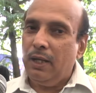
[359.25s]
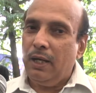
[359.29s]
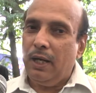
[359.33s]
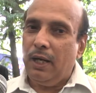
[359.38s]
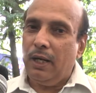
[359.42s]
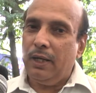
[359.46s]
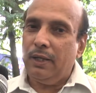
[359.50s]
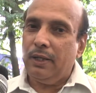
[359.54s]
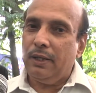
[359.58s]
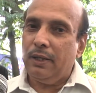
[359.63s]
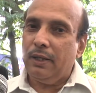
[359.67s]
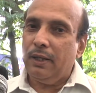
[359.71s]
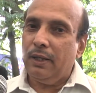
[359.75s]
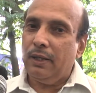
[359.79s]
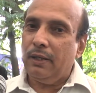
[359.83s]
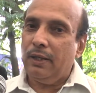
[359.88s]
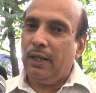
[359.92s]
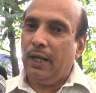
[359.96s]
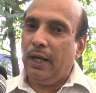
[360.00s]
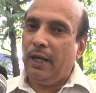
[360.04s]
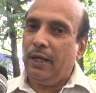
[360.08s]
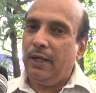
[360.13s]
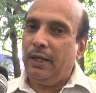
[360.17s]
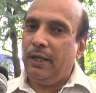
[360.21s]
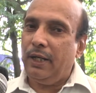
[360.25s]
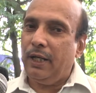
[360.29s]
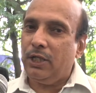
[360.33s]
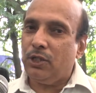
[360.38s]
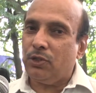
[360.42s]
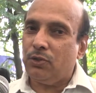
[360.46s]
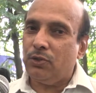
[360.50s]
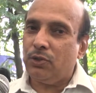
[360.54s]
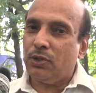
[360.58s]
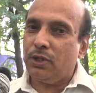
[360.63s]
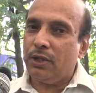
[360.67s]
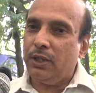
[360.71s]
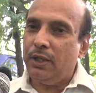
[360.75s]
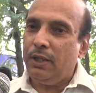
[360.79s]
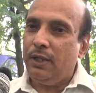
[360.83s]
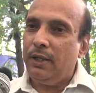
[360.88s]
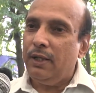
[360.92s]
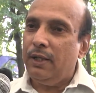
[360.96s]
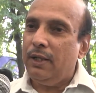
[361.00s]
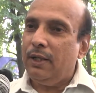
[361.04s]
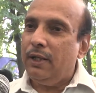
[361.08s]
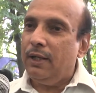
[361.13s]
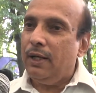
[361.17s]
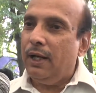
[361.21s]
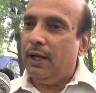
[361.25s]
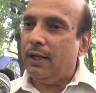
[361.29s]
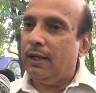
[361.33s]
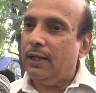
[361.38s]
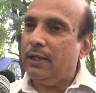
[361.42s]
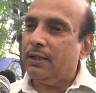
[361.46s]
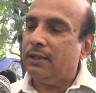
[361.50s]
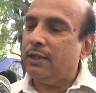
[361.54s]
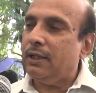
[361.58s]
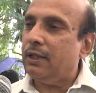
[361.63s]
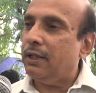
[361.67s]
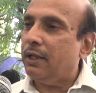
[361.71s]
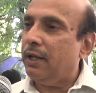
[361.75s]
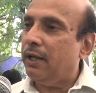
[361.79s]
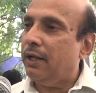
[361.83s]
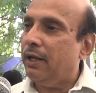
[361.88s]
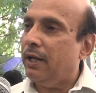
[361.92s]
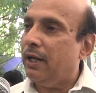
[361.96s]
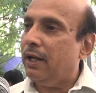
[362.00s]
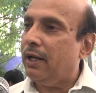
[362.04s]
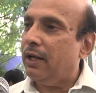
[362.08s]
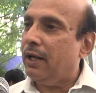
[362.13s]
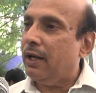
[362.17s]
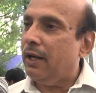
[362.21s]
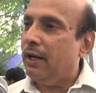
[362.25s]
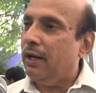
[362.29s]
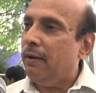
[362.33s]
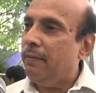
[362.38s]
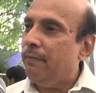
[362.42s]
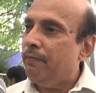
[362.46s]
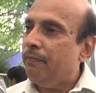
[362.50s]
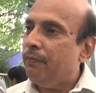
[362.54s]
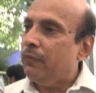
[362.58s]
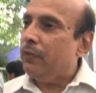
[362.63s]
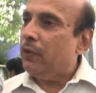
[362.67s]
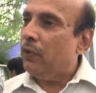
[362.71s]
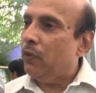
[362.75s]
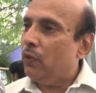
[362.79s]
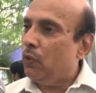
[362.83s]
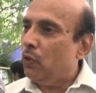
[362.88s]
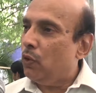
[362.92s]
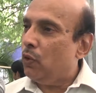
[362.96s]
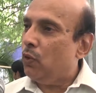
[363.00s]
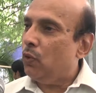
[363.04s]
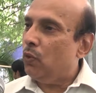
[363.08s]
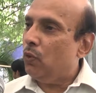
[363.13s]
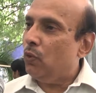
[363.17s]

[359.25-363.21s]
And the idea is to see, at least in Karnataka, no